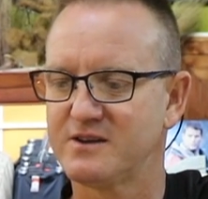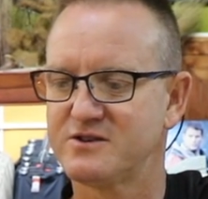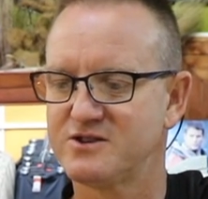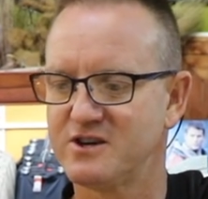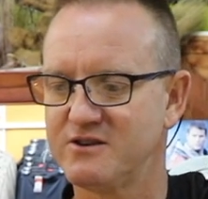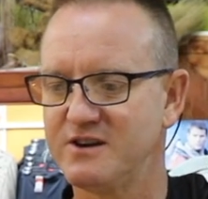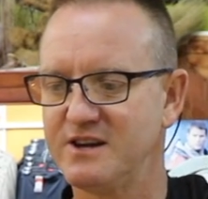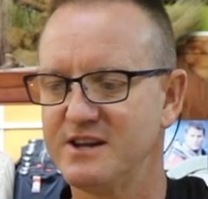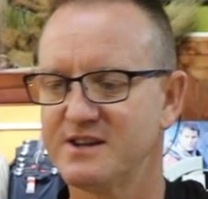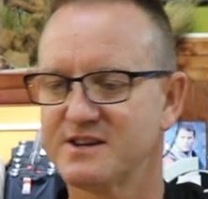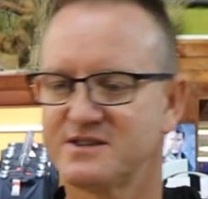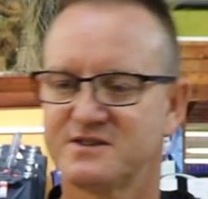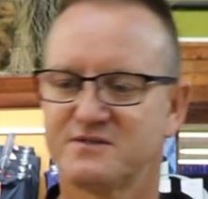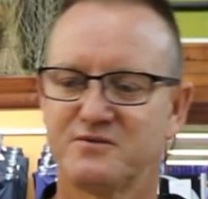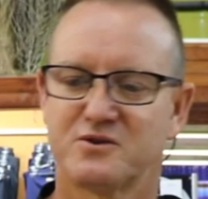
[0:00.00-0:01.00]
generally
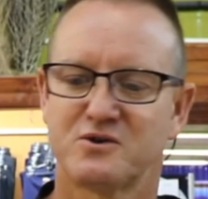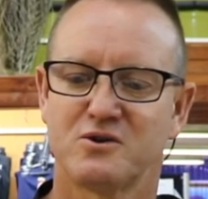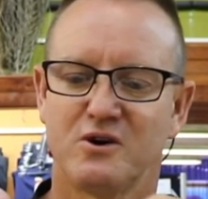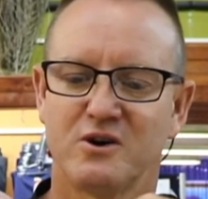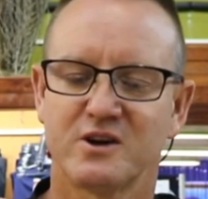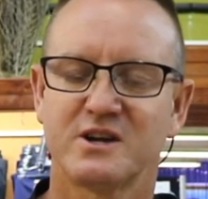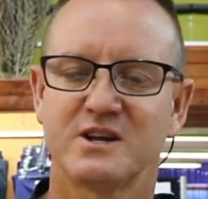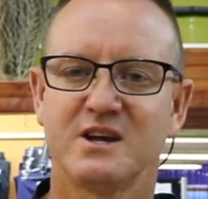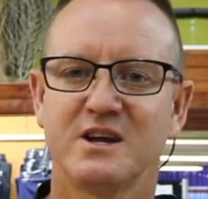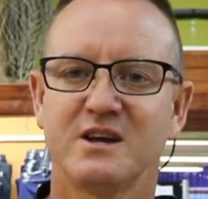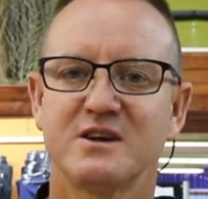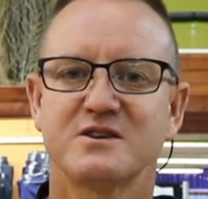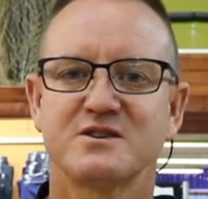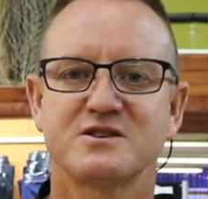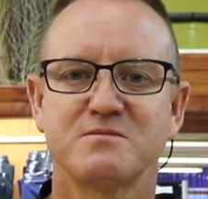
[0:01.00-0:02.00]
this is for
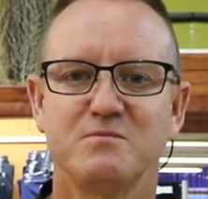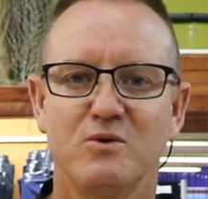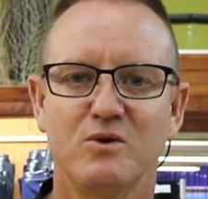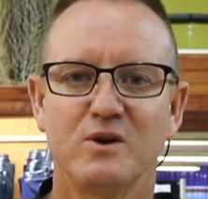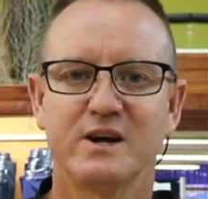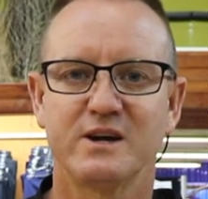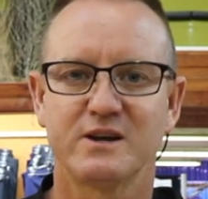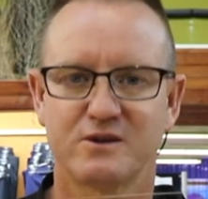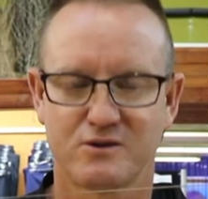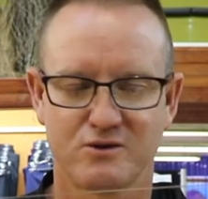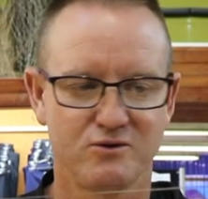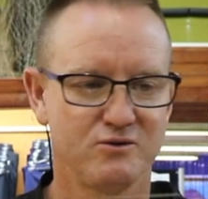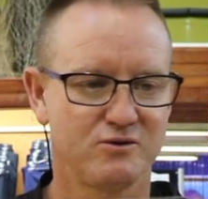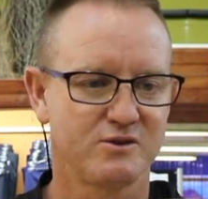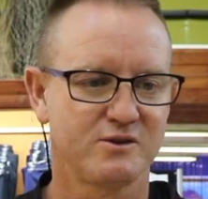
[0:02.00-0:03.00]
targeting smaller
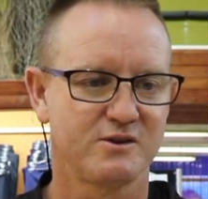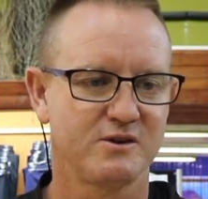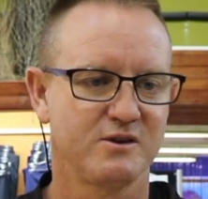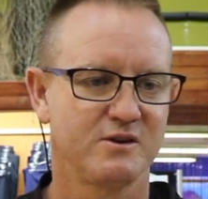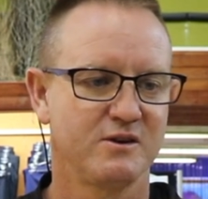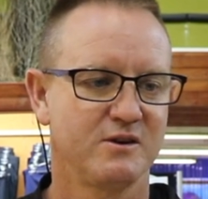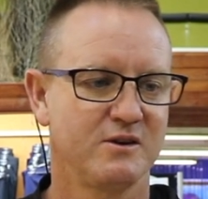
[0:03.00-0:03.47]
toothed